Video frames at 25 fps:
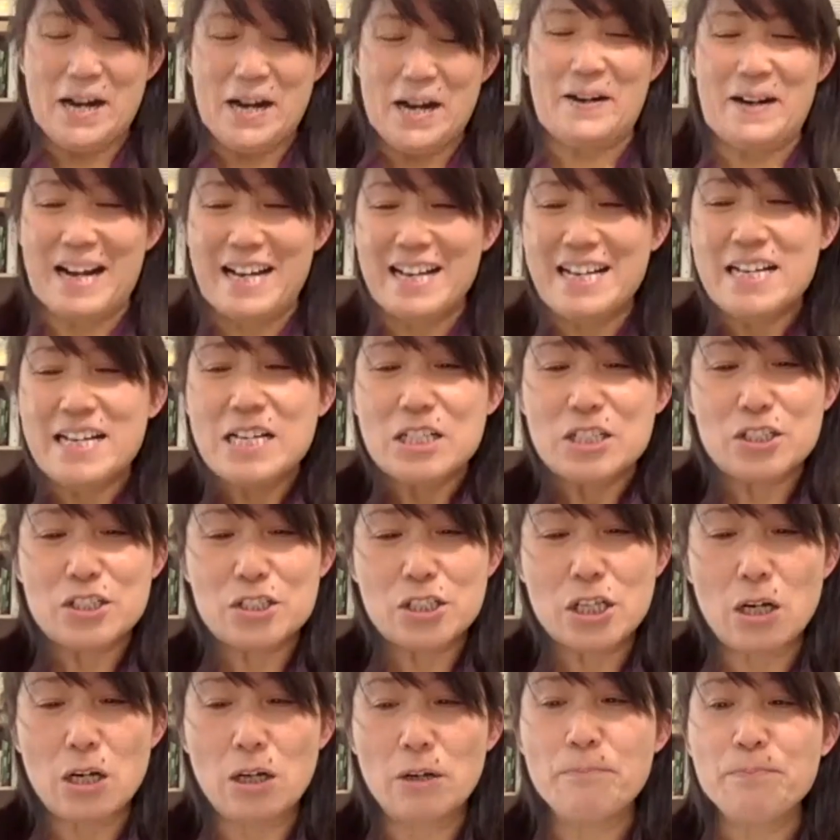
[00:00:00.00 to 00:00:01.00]
right.
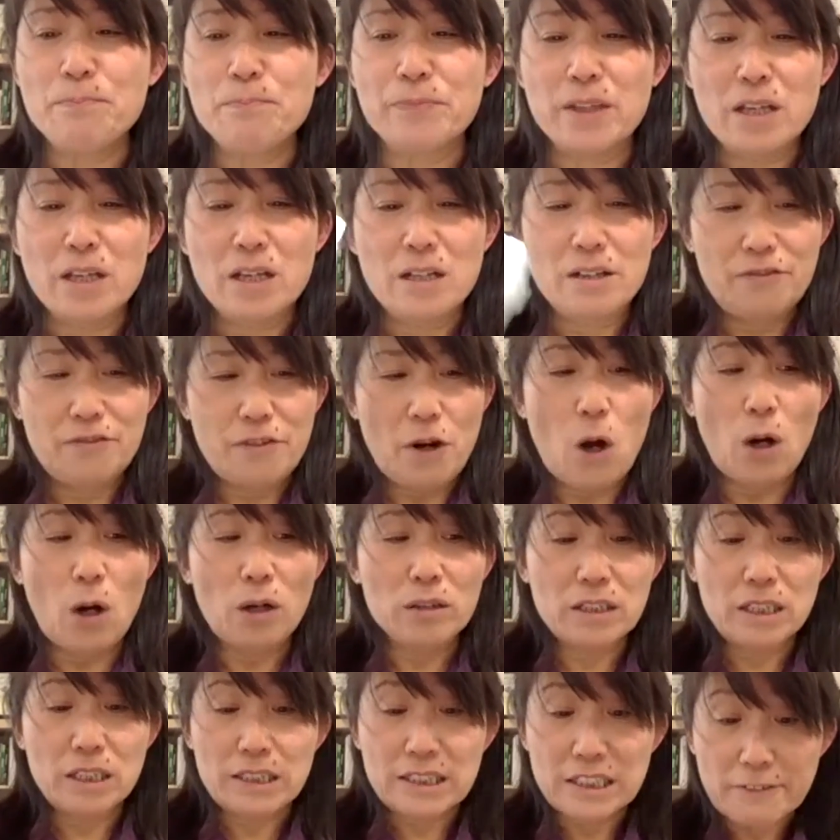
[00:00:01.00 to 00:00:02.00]
So all
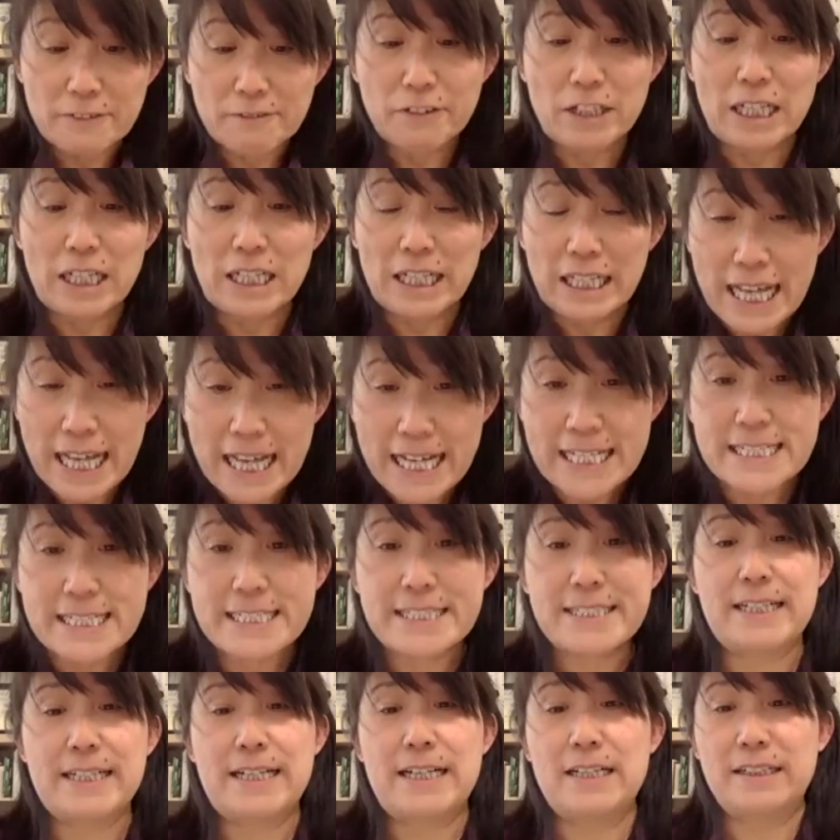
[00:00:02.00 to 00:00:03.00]
the different
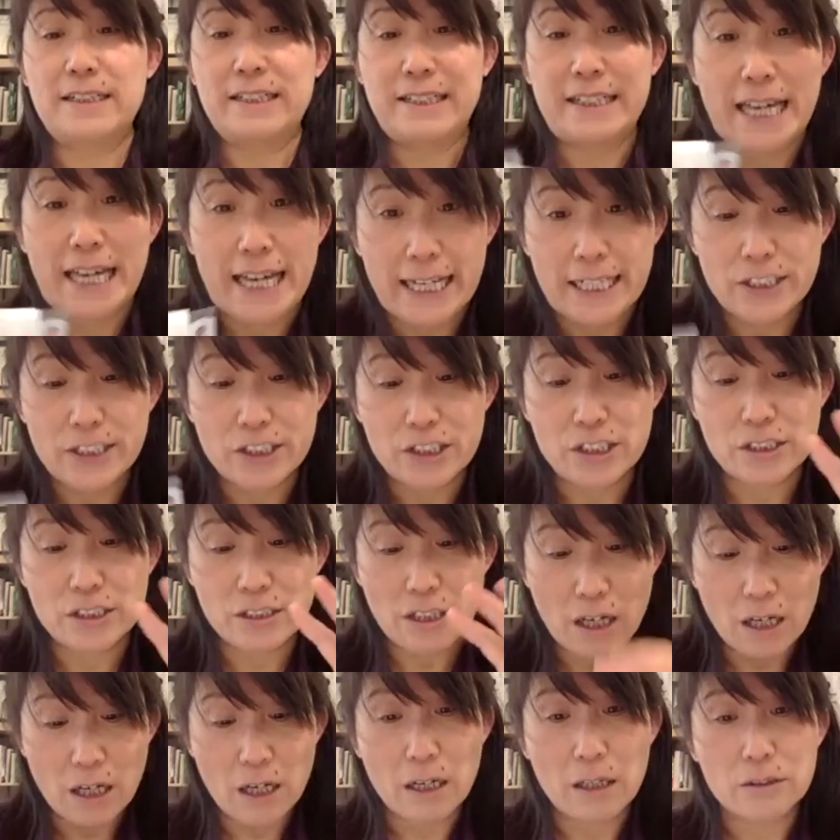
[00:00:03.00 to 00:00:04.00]
lengths and gauges
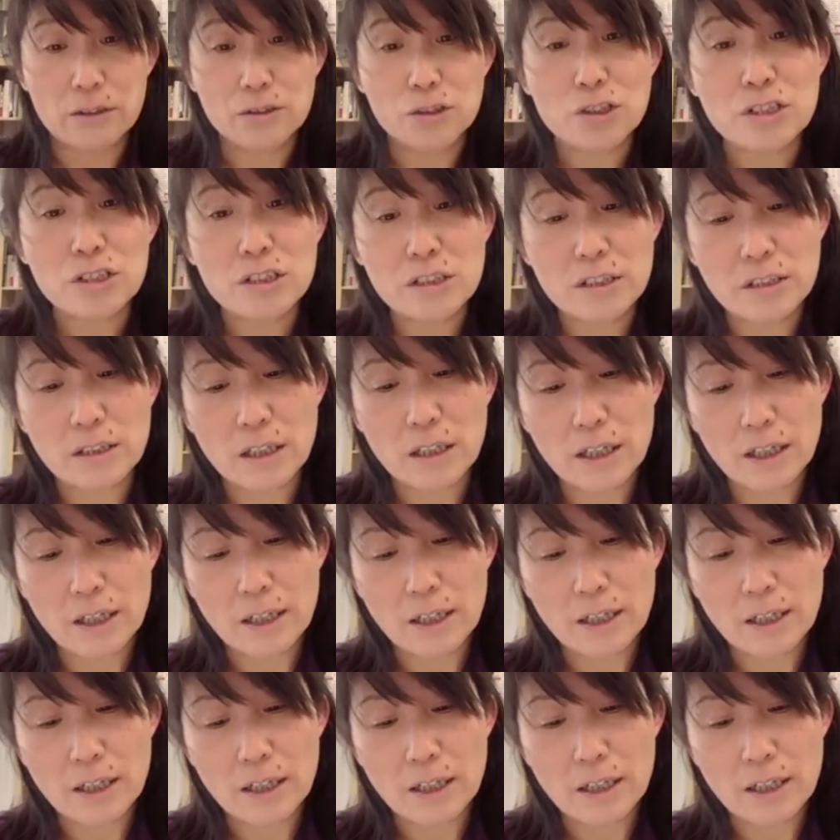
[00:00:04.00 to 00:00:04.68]
are just